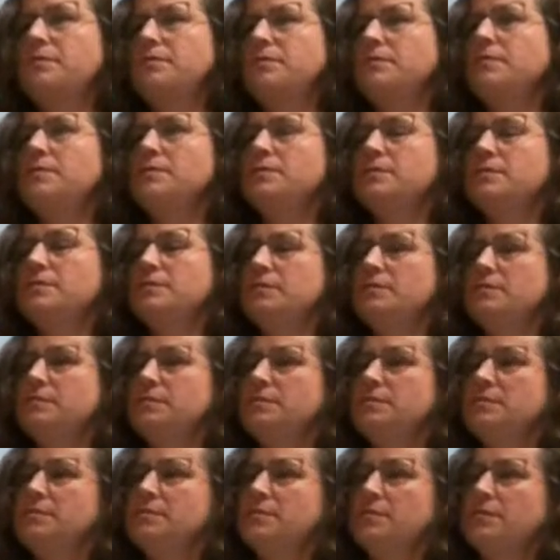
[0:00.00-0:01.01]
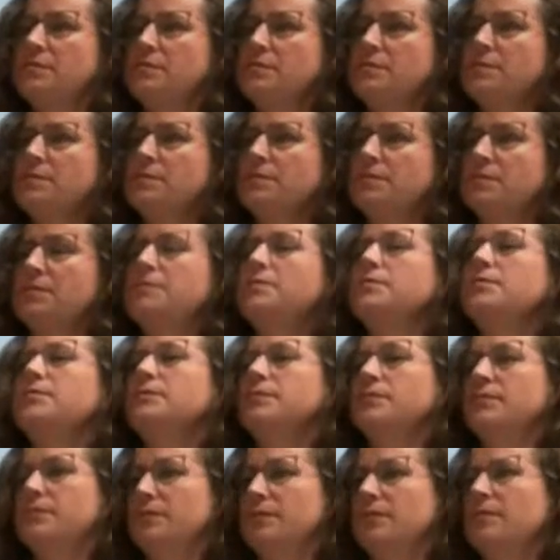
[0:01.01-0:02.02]

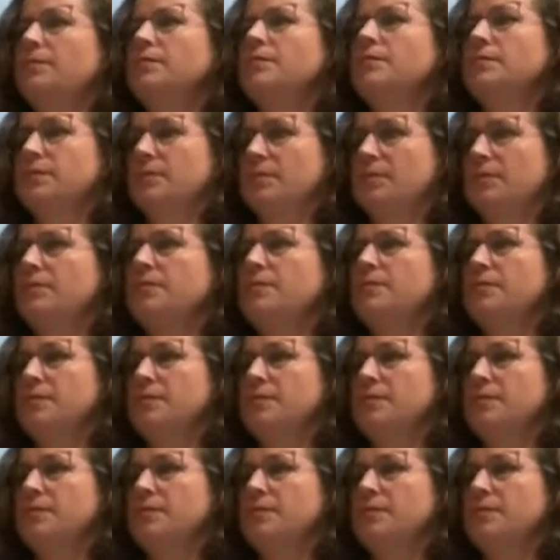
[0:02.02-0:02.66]
No words are spoken by the person on screen.